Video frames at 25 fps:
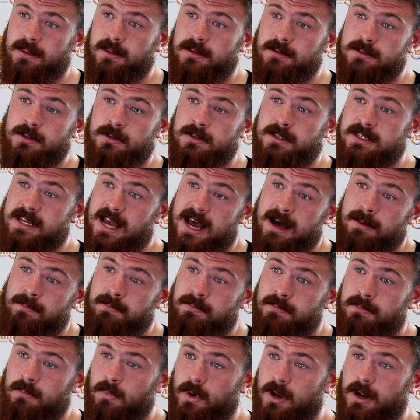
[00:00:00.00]
Sam,
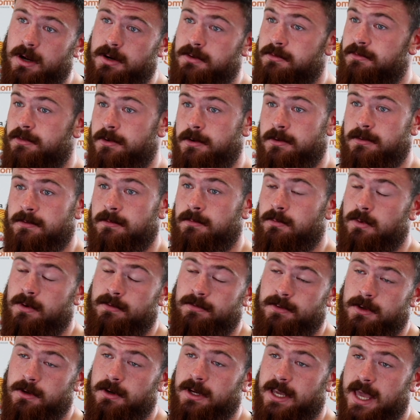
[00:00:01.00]
when I
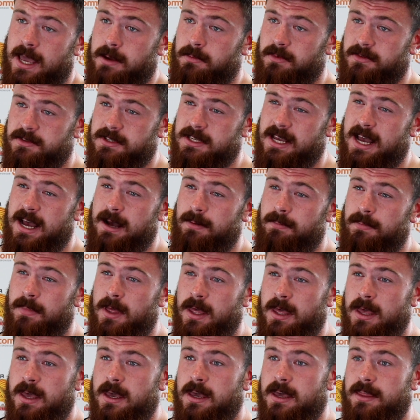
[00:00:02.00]
review a game with Sam,
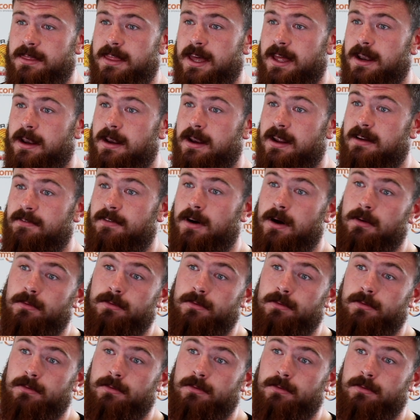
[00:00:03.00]
then if I